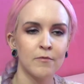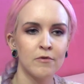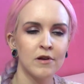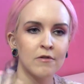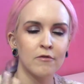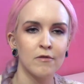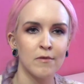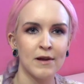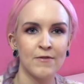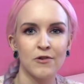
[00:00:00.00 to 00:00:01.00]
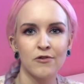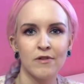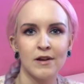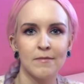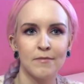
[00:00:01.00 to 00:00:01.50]
ruler or even a
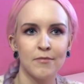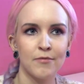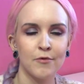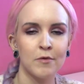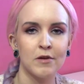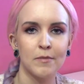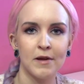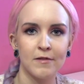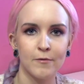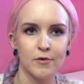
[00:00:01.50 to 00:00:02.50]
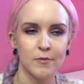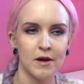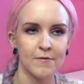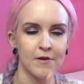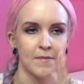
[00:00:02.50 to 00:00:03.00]
straight twig or piece of wood or
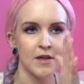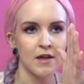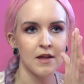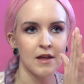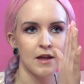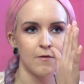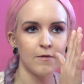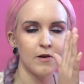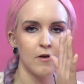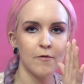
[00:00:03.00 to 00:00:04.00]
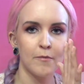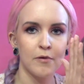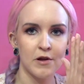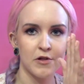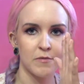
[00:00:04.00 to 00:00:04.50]
whatever, if a lot of
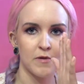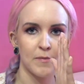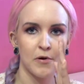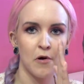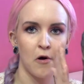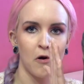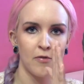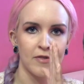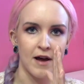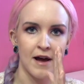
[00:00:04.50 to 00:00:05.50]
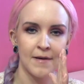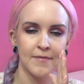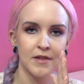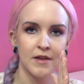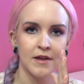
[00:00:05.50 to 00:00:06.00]
pressure is put on that,
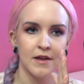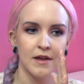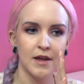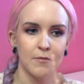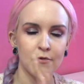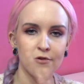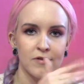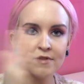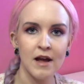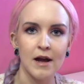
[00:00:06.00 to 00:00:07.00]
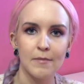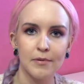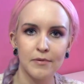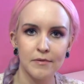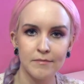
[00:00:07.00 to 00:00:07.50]
it will just snap
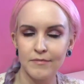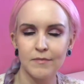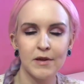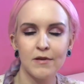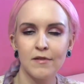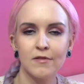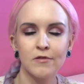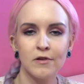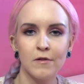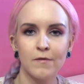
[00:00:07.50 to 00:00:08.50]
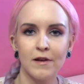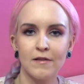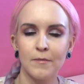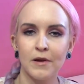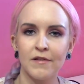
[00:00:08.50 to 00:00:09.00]
because it's got no
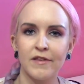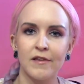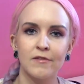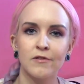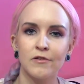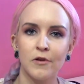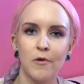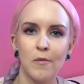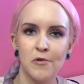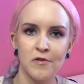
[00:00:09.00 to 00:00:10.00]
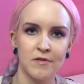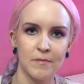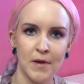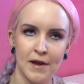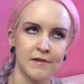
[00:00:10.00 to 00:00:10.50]
flexibility, it's got no option to
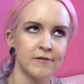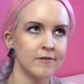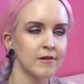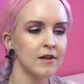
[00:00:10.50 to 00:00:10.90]
bend.